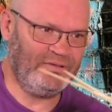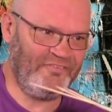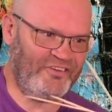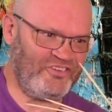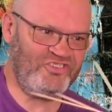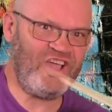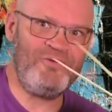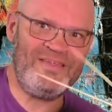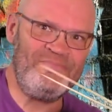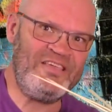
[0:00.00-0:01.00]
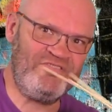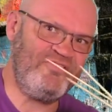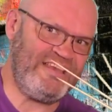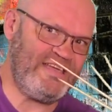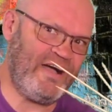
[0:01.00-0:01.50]
If I'd have shown him this
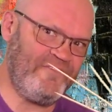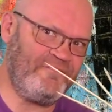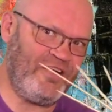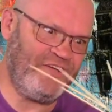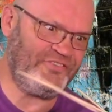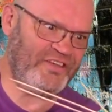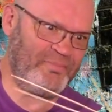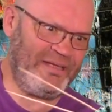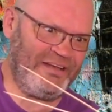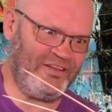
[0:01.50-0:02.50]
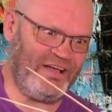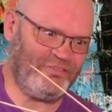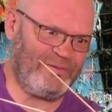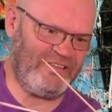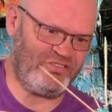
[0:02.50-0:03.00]
video first, he'd have been
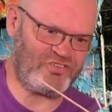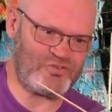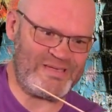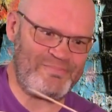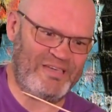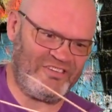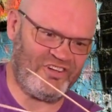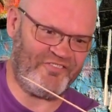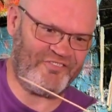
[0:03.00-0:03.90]
like a bit squeamish, I